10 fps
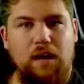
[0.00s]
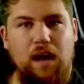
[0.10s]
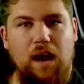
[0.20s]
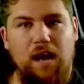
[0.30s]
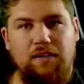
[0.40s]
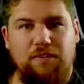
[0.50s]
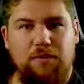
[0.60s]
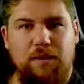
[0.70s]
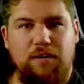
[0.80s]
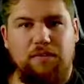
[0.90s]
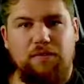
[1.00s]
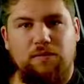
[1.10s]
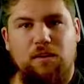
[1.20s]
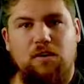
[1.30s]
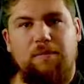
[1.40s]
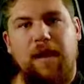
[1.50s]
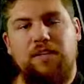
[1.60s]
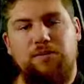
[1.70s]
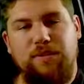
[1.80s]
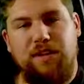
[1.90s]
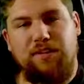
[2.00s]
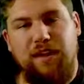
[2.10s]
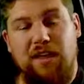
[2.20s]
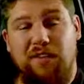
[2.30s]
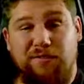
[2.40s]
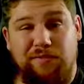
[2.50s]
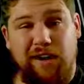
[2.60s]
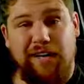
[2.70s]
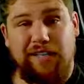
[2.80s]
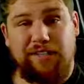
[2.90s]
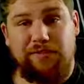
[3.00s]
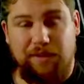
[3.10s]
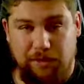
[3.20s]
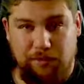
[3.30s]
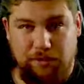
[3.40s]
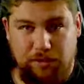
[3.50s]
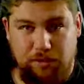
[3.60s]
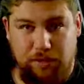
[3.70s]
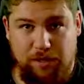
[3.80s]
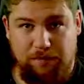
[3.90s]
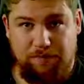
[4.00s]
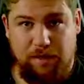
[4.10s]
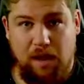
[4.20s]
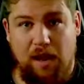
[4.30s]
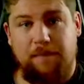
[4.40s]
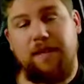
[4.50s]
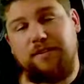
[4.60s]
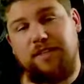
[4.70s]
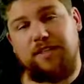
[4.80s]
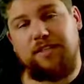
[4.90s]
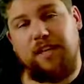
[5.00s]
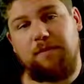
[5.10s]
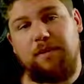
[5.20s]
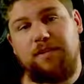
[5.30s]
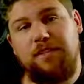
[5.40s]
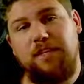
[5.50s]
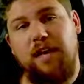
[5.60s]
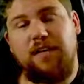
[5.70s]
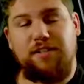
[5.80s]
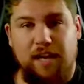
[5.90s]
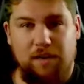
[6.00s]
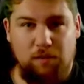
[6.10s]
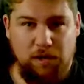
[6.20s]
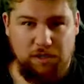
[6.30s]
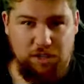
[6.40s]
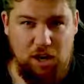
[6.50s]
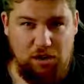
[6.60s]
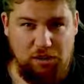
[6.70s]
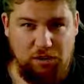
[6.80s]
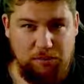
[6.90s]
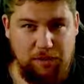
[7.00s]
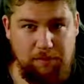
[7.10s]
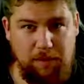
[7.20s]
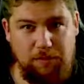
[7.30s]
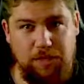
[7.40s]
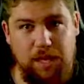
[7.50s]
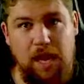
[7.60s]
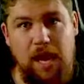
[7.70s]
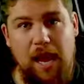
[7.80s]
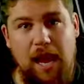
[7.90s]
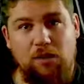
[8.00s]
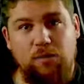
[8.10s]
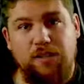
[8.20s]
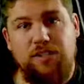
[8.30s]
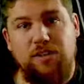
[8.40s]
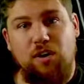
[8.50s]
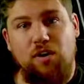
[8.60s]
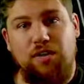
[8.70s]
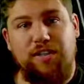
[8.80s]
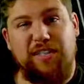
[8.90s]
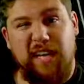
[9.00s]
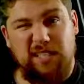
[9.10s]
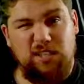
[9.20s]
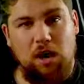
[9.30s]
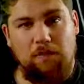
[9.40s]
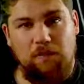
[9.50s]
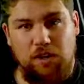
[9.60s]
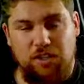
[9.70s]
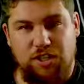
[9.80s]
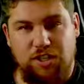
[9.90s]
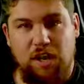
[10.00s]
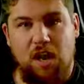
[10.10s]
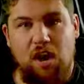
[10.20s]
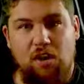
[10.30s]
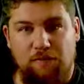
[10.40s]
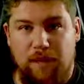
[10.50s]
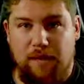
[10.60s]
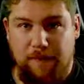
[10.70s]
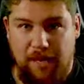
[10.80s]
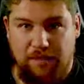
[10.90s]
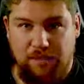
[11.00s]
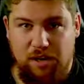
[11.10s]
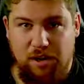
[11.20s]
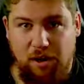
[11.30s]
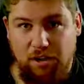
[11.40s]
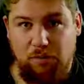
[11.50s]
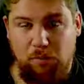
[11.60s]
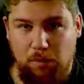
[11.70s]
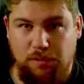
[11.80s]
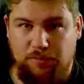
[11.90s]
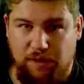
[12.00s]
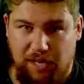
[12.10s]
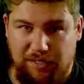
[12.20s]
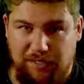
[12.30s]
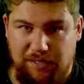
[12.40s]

Hi everyone, welcome back to another Elk Finance video tutorial. I'm LT Snake Plissken, and today we're going to talk a little bit about how to install the desktop version of MetaMask on your mobile device.